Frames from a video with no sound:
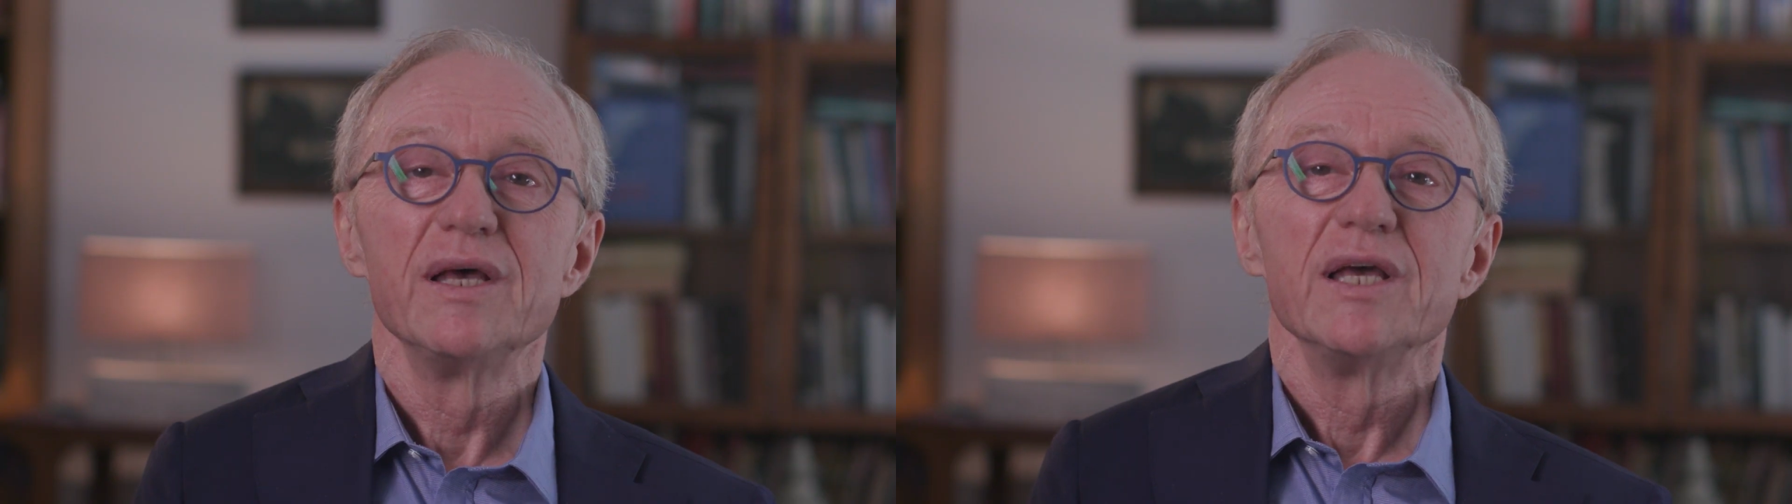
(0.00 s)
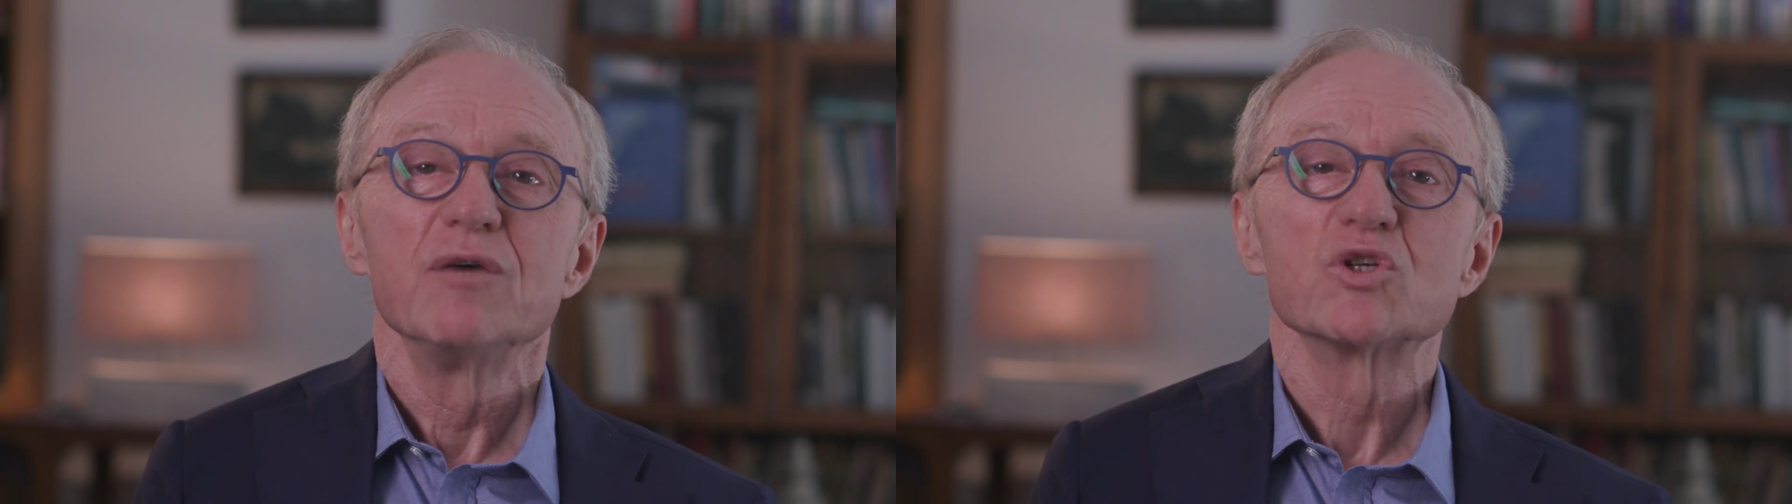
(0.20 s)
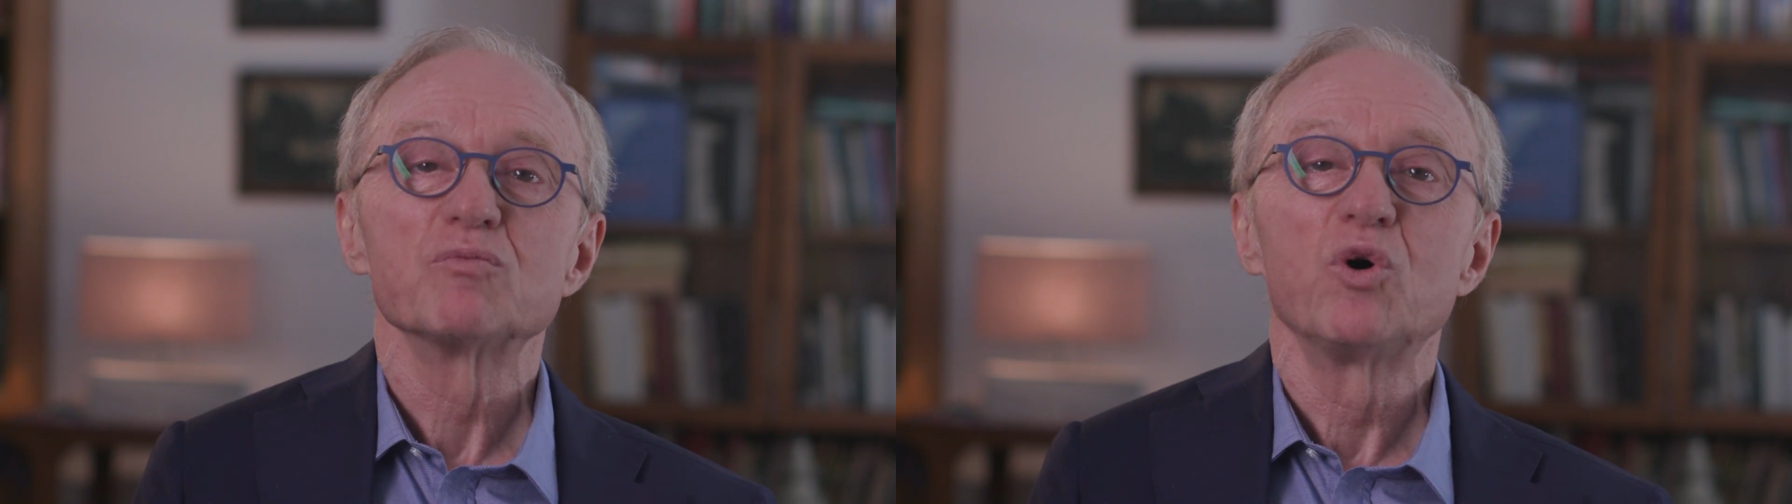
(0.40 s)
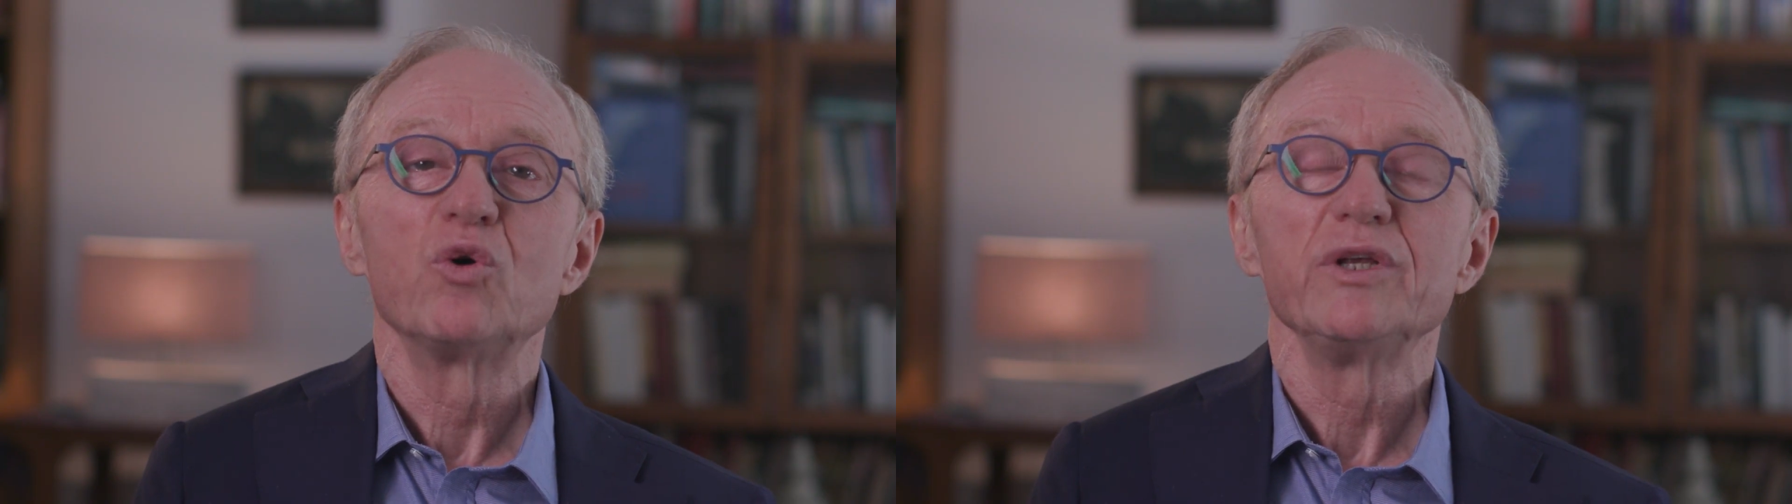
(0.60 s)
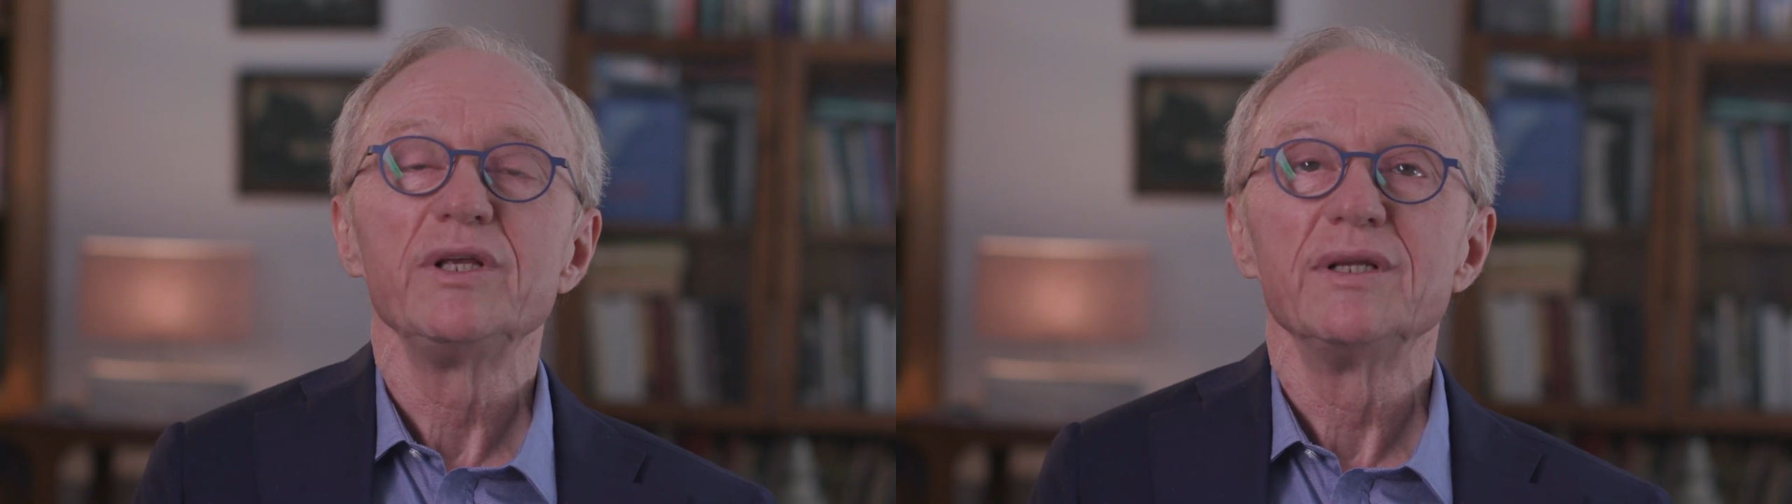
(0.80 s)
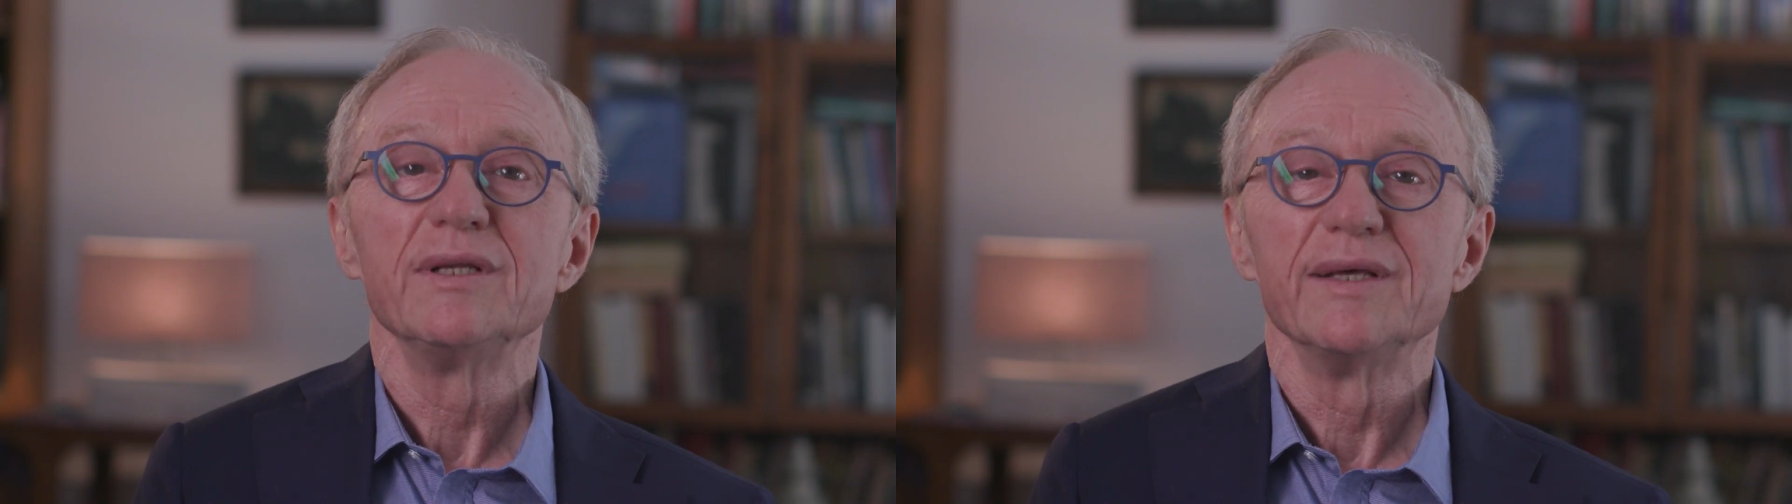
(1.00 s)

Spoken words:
He was born in